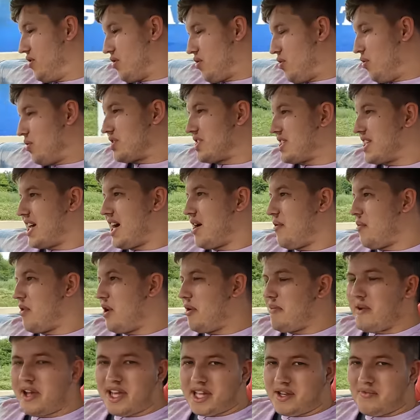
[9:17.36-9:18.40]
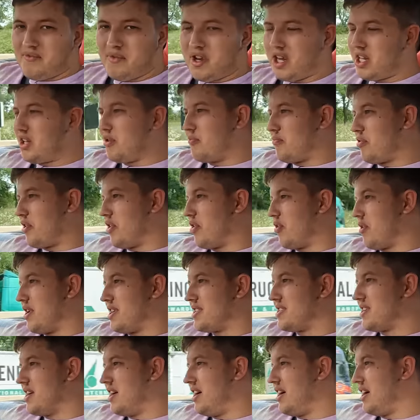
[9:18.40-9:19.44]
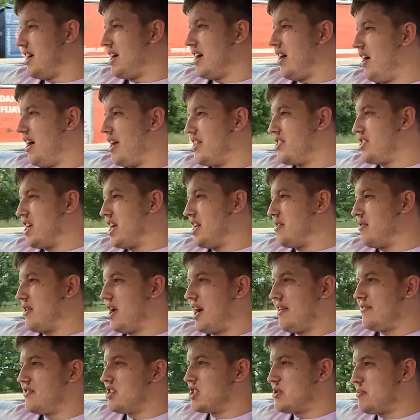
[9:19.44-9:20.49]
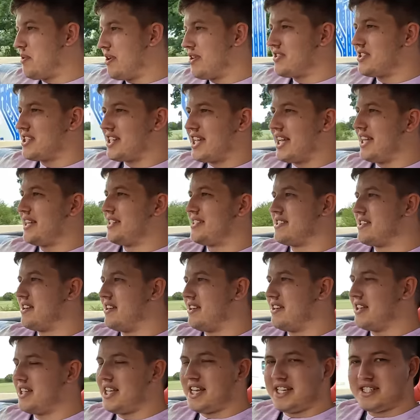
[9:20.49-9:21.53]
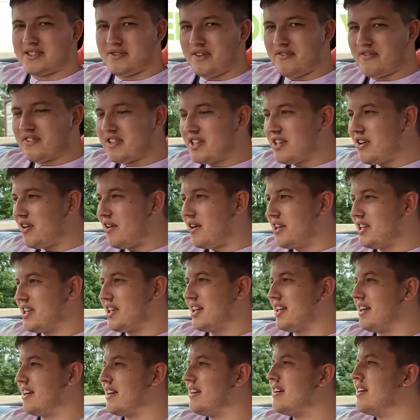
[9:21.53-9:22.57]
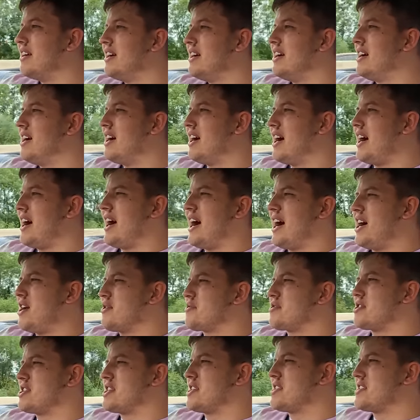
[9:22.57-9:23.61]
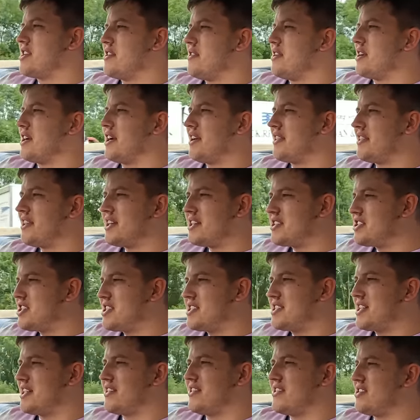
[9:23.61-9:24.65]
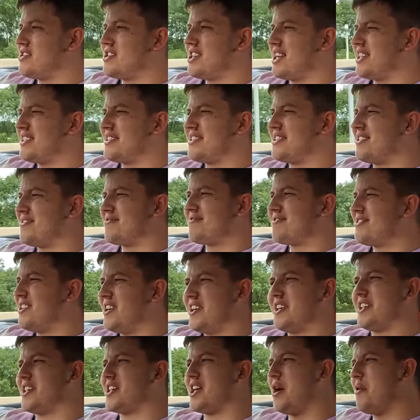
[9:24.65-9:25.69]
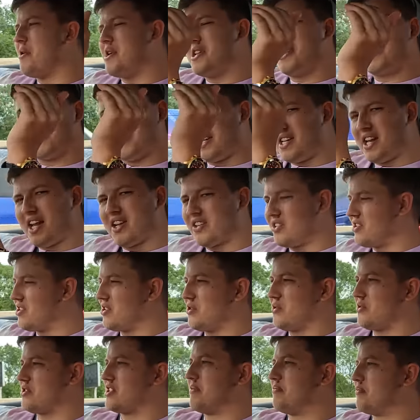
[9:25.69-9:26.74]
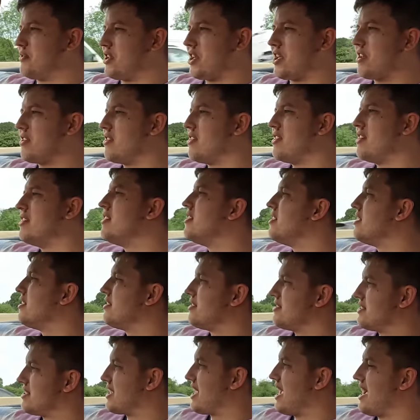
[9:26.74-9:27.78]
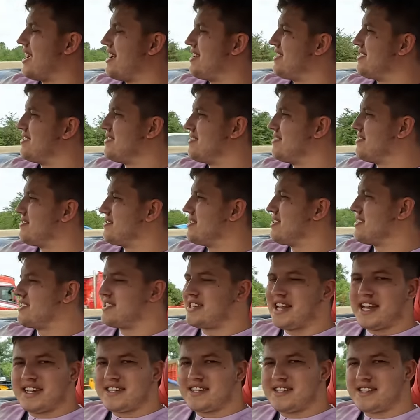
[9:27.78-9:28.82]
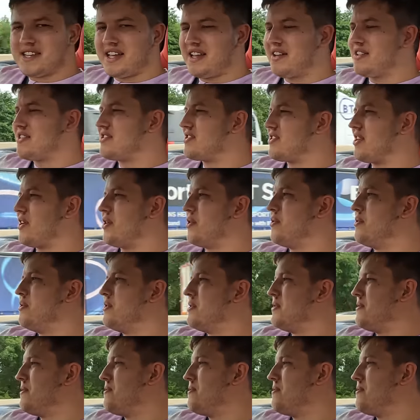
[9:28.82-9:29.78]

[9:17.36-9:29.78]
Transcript: according to that, we are making really good progress. I, I genuinely I haven't spoken to Katy either yet, so I have no idea how she's doing. I think she said that she had to like go into London or something to get to Stansted. So